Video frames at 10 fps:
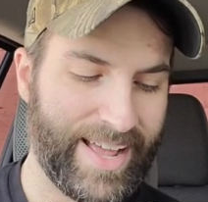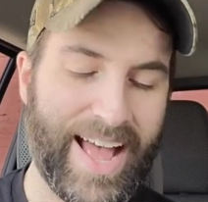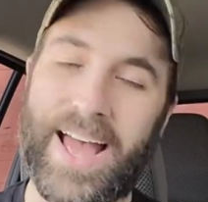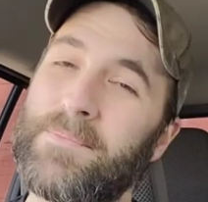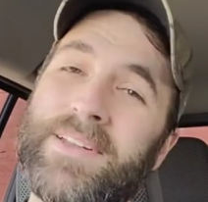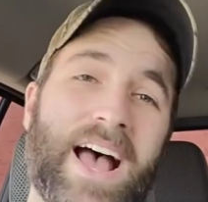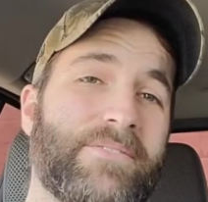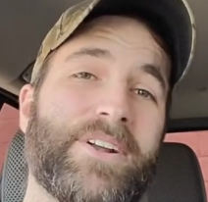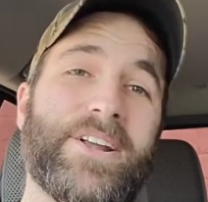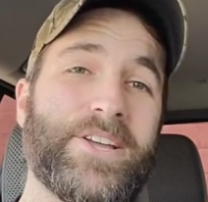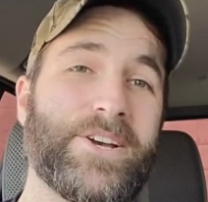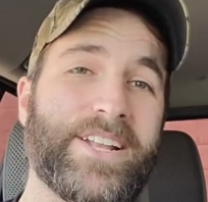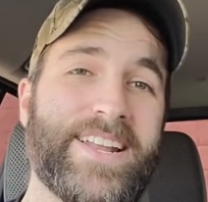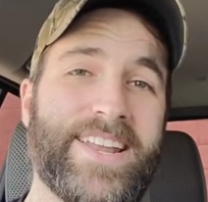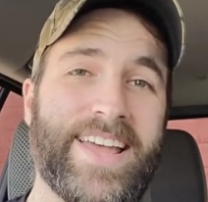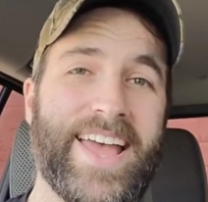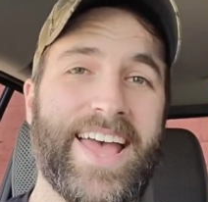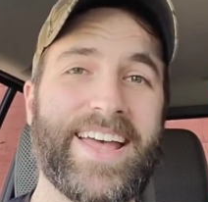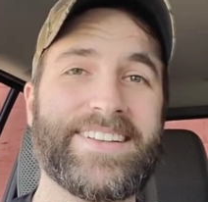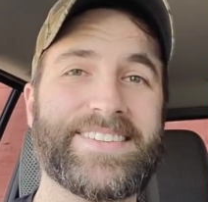I'm not very good
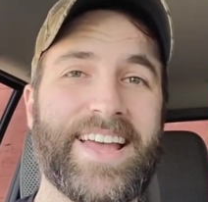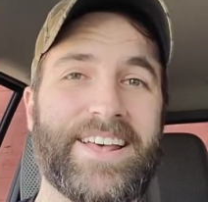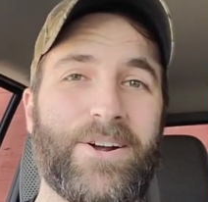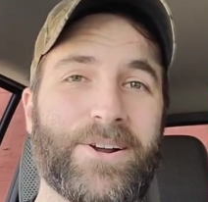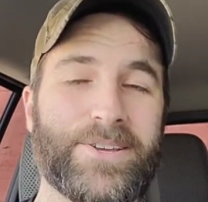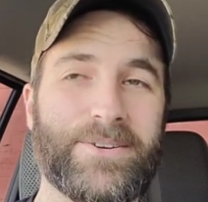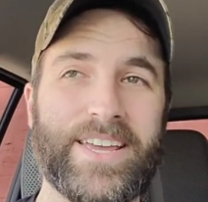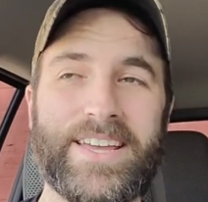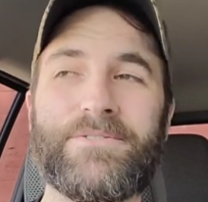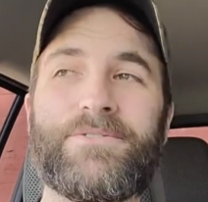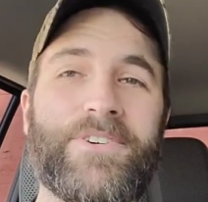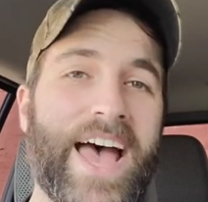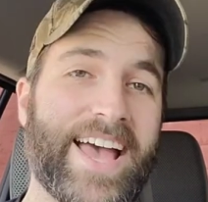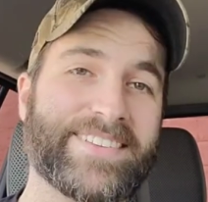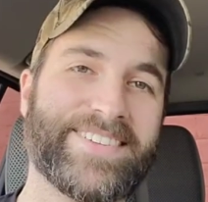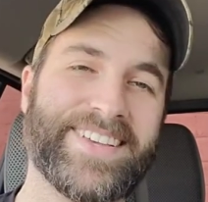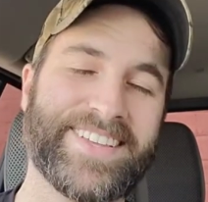at at arguing. In fact,